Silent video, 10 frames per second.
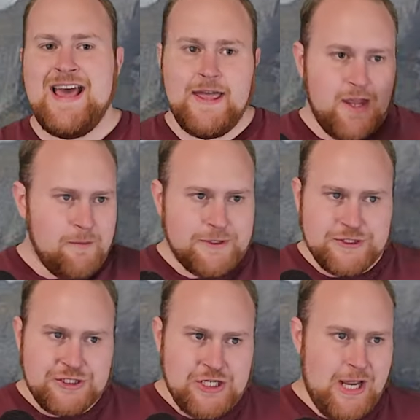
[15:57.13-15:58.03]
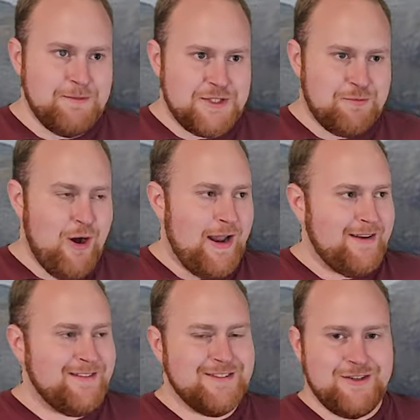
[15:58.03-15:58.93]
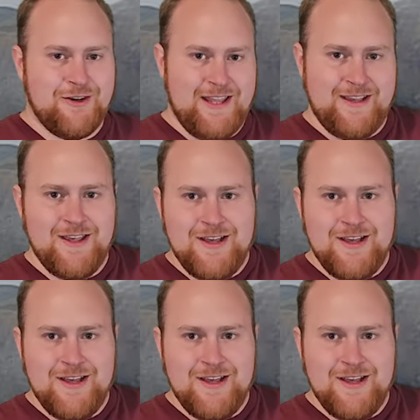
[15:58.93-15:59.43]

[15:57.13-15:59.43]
and then a bunch of shame spren start like